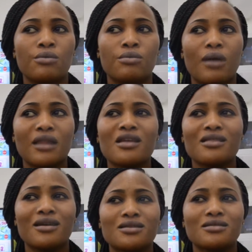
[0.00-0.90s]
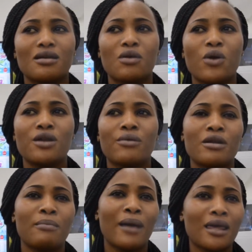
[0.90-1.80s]
I think that's going around the
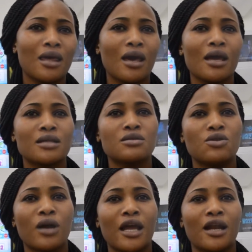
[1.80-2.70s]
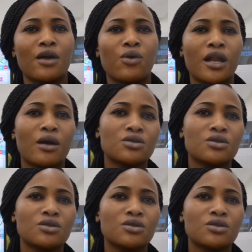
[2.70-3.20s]
markets. You know, kind of like going out during.